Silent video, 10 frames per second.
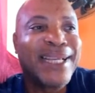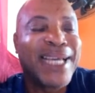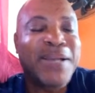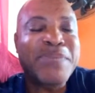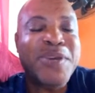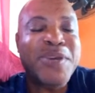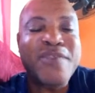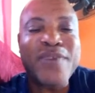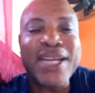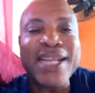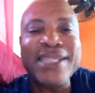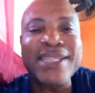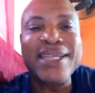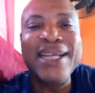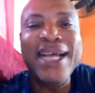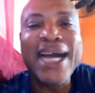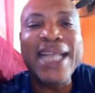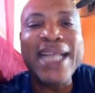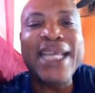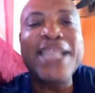It was beautiful, Adassah. I
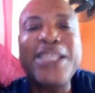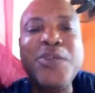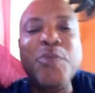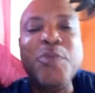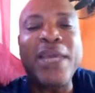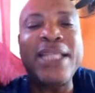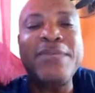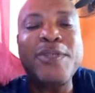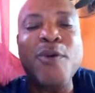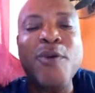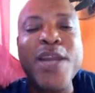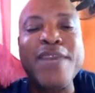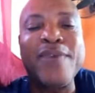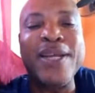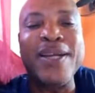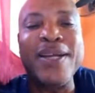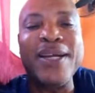think it's you make it so wonderful, you know.